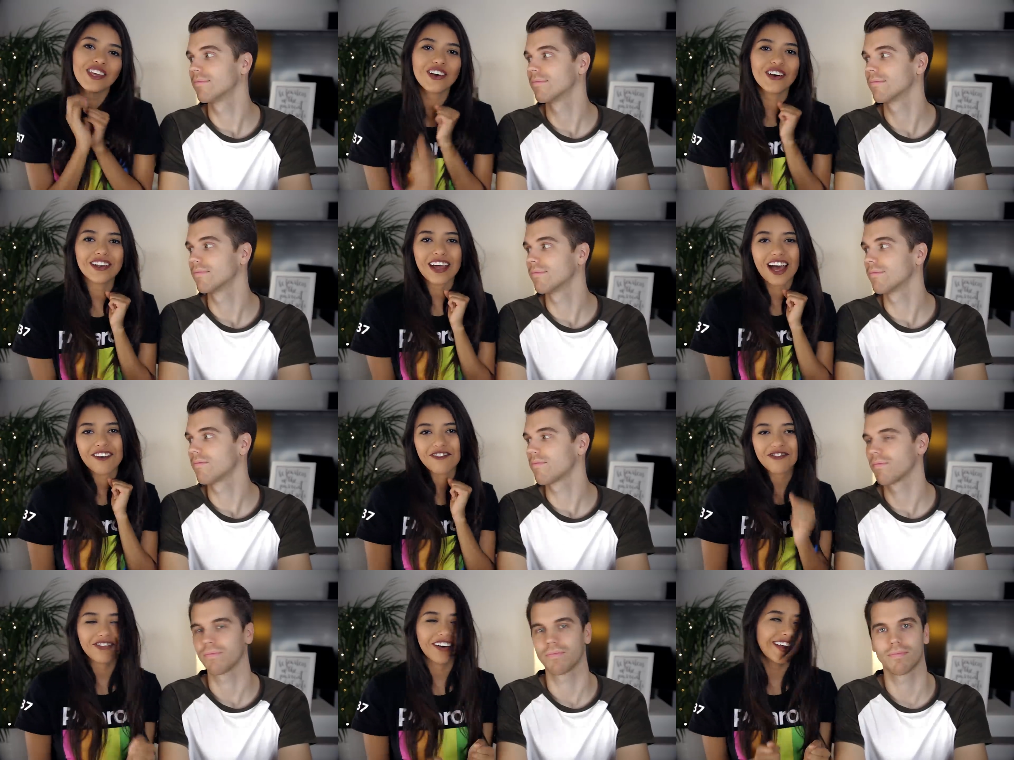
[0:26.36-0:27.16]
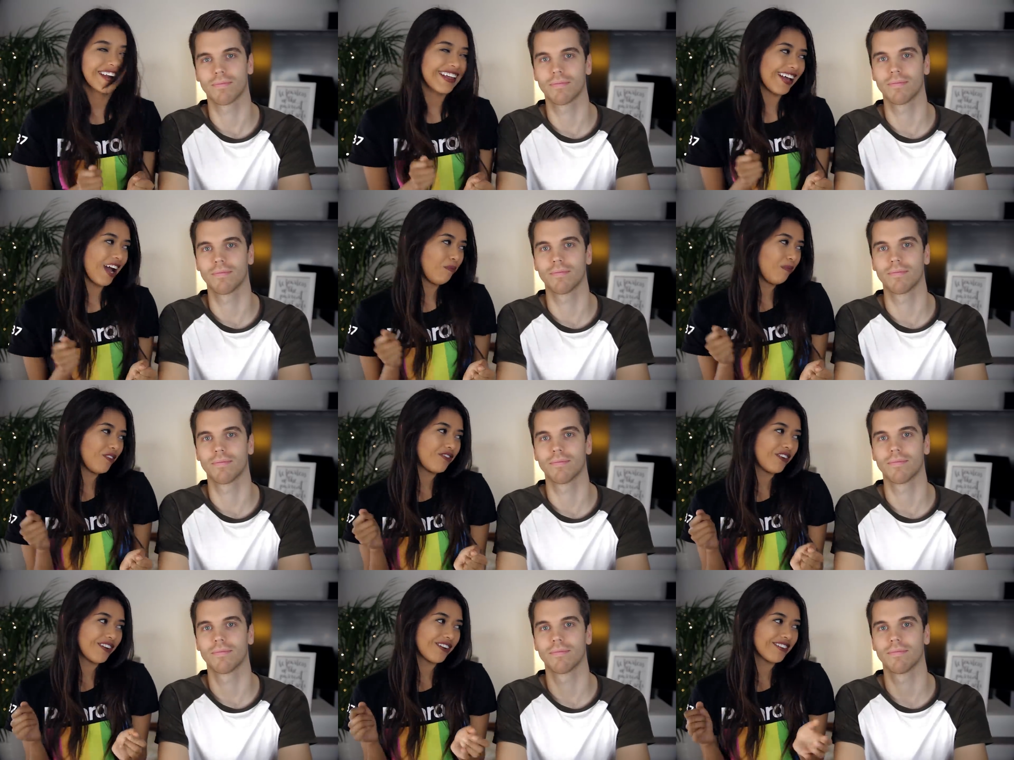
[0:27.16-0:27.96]
Speaker 1: cute and funny
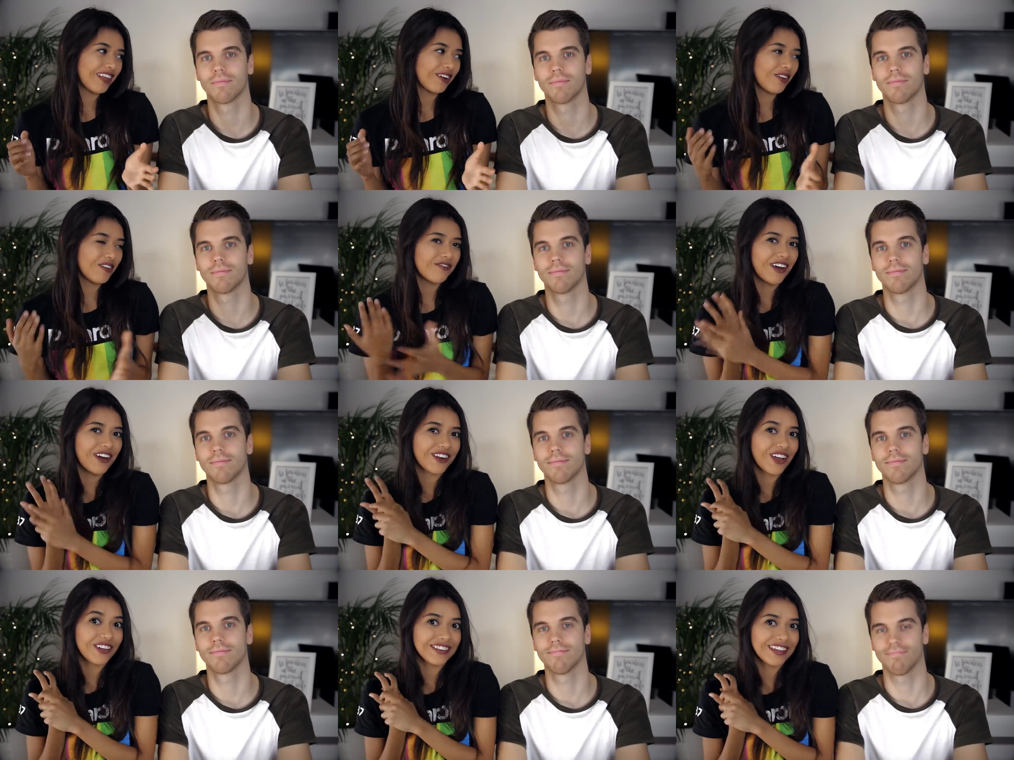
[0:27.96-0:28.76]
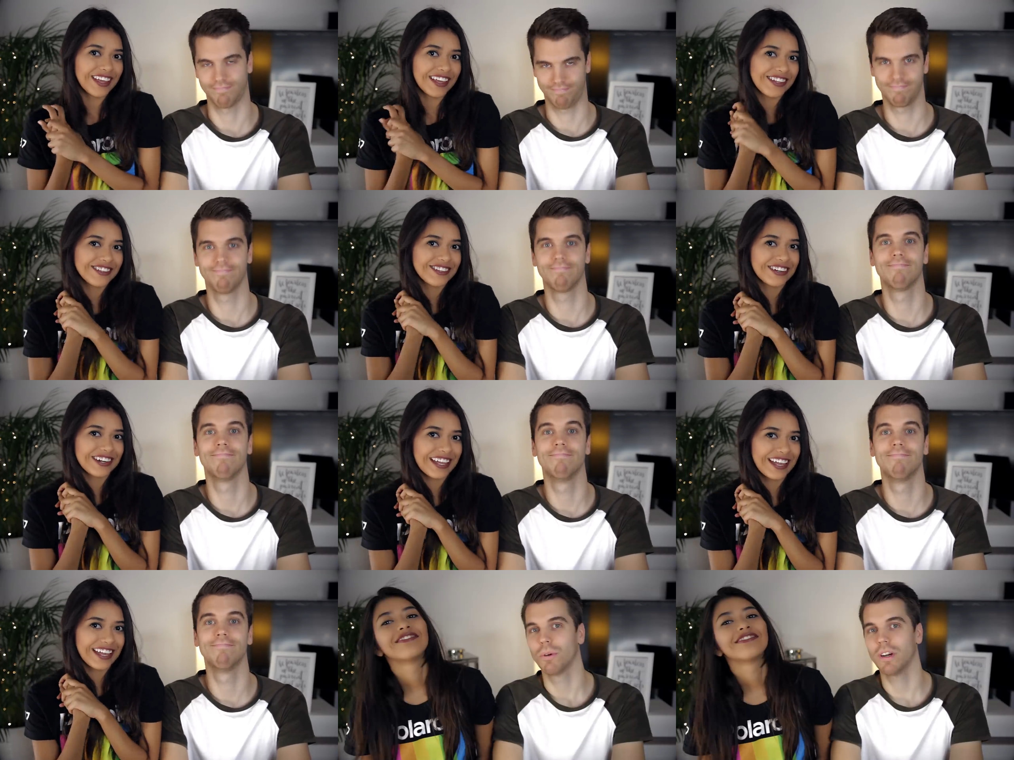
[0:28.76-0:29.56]
couple photos that we found on the
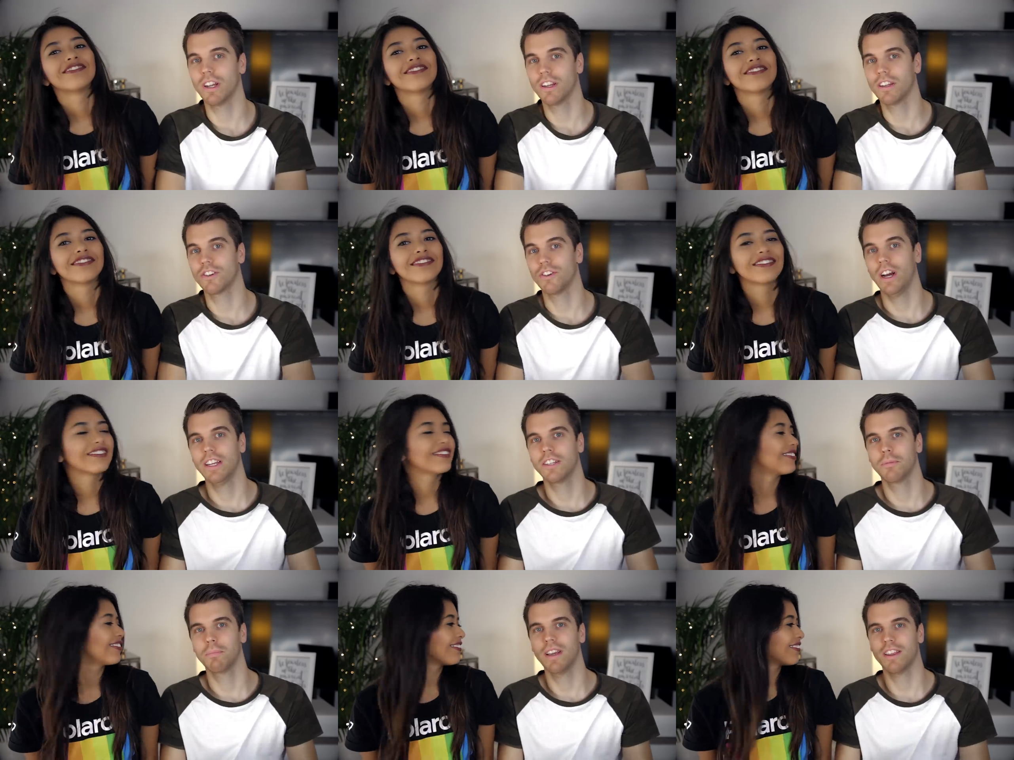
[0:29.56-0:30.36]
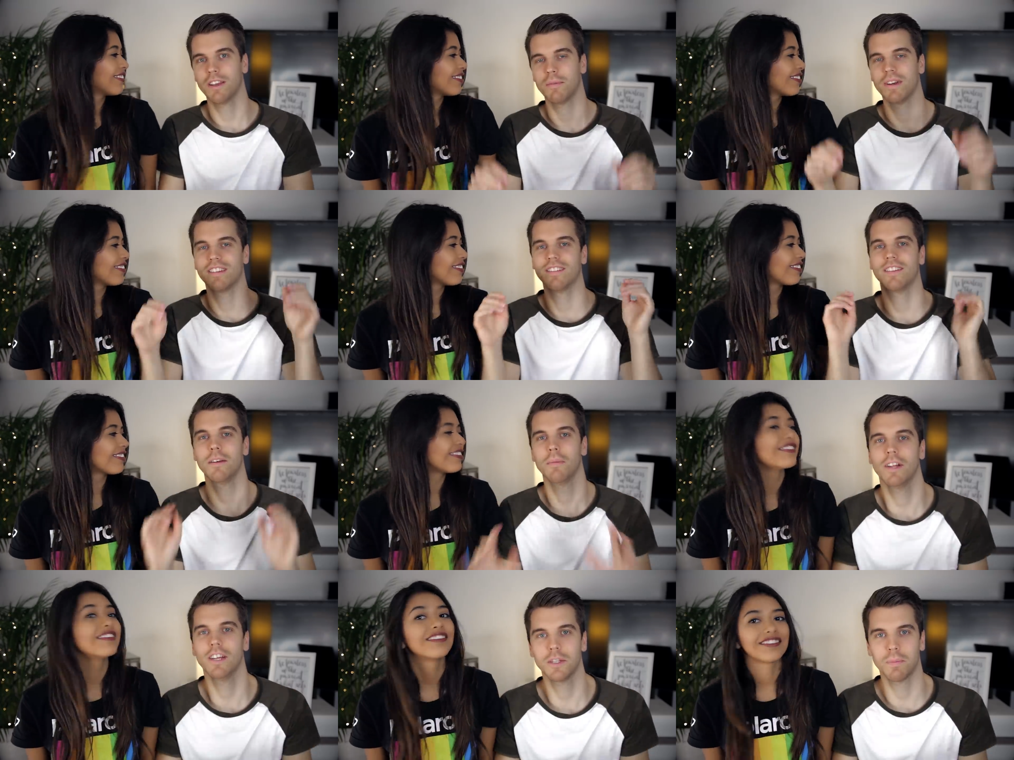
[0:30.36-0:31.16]
internet.
Speaker 2: We're gonna try to make them as
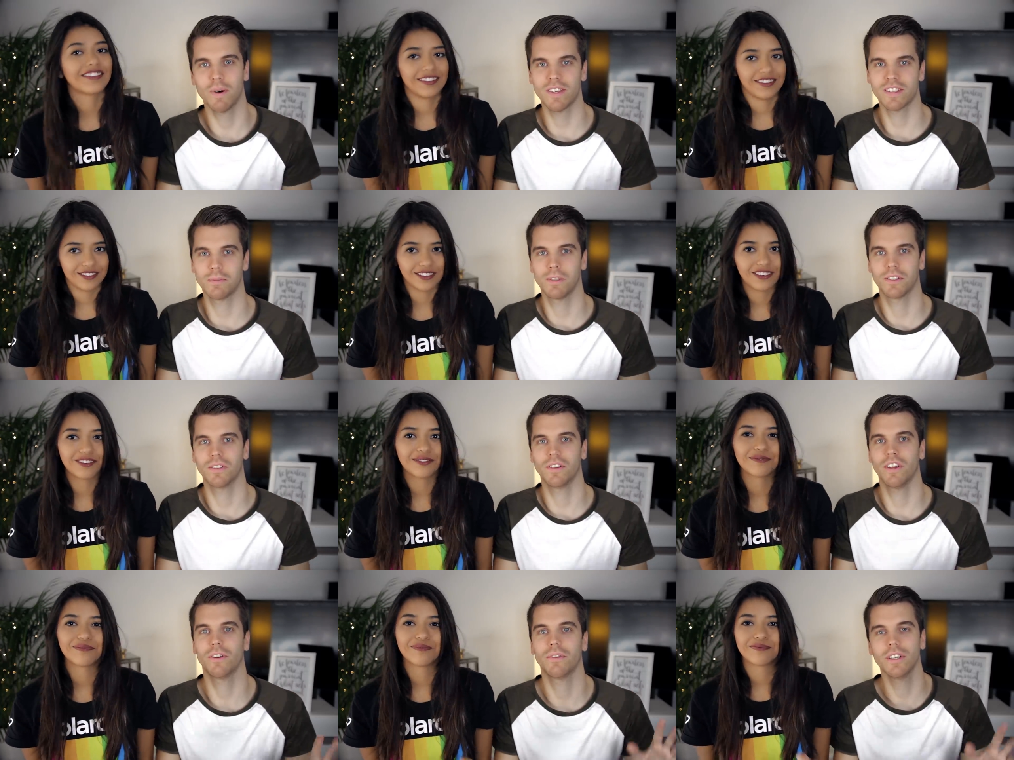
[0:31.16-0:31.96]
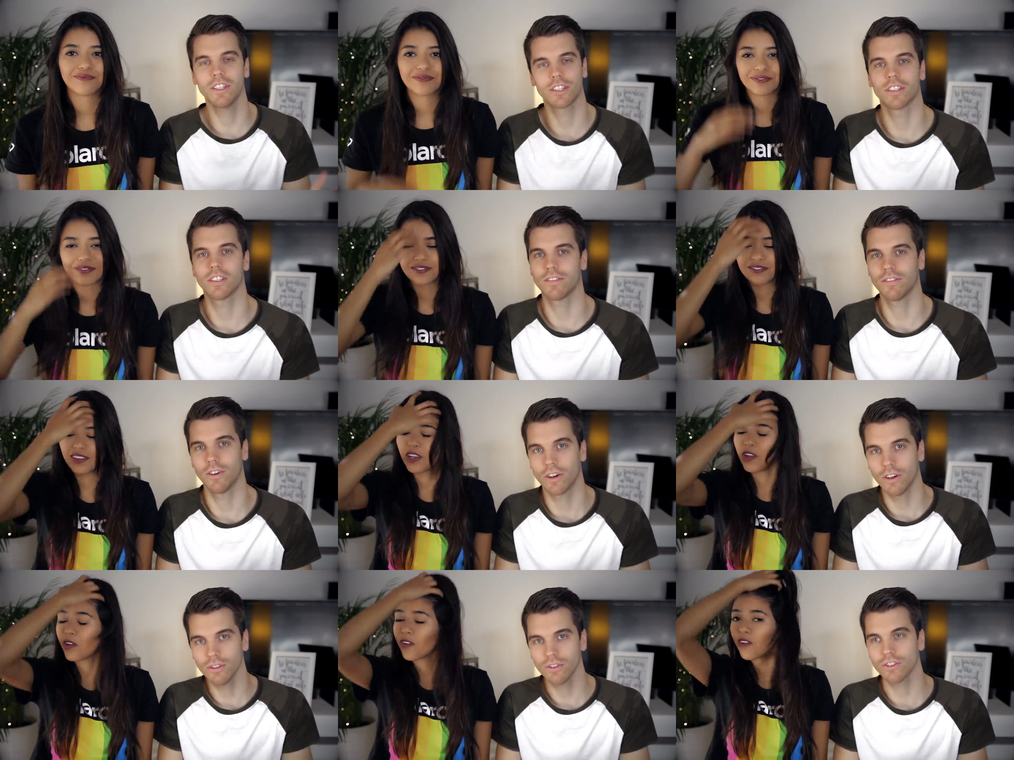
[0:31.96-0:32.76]
similar as possible to the original
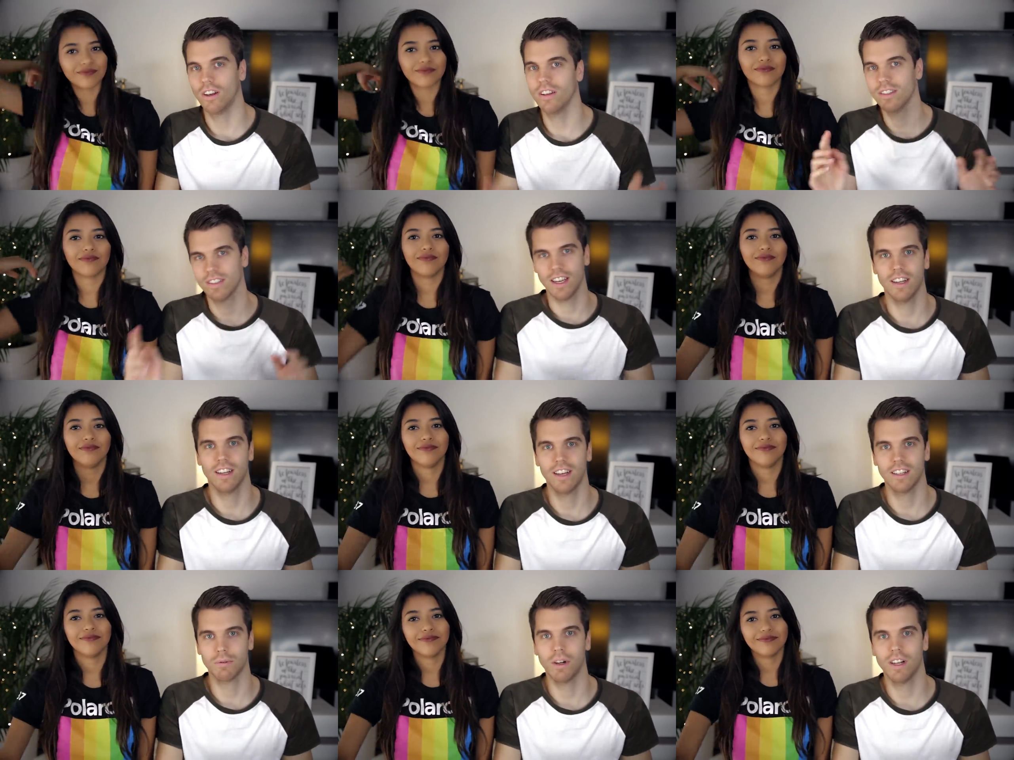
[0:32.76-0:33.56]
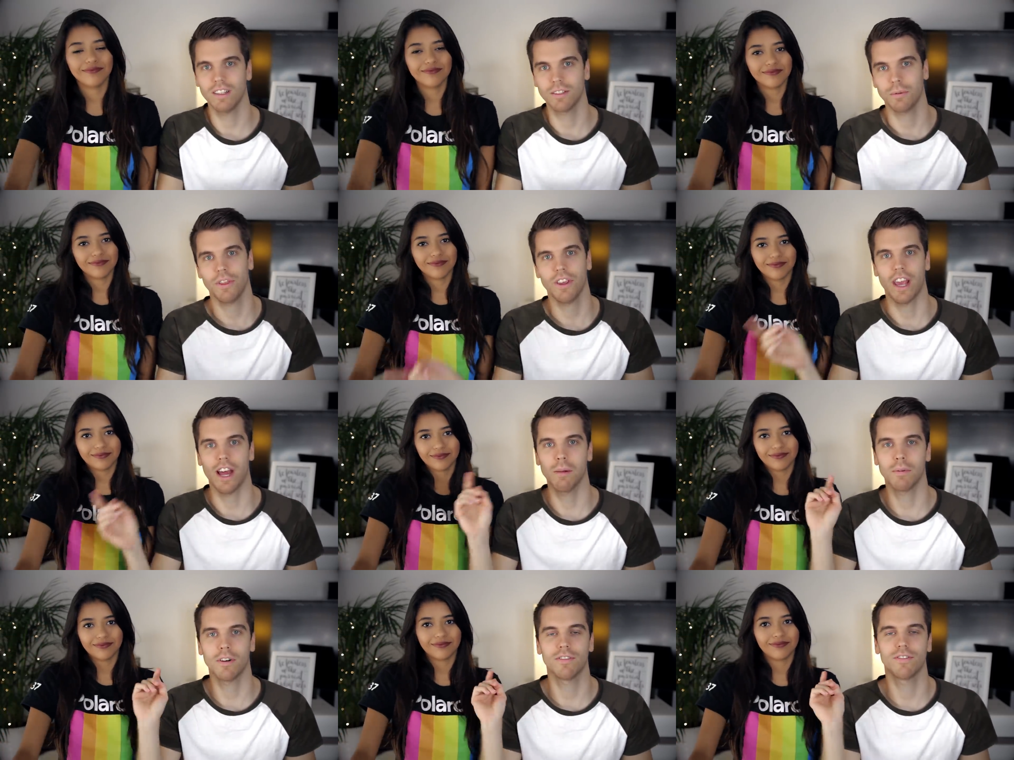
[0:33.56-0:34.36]
photos on the set as well as with the
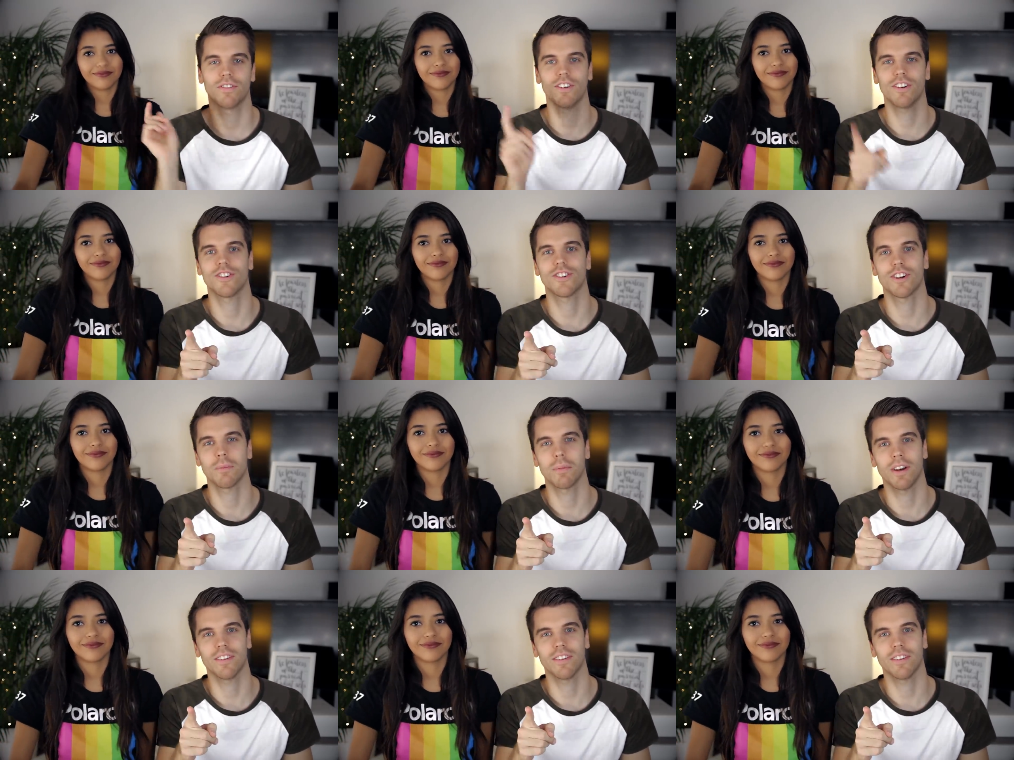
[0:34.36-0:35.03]
help of Photoshop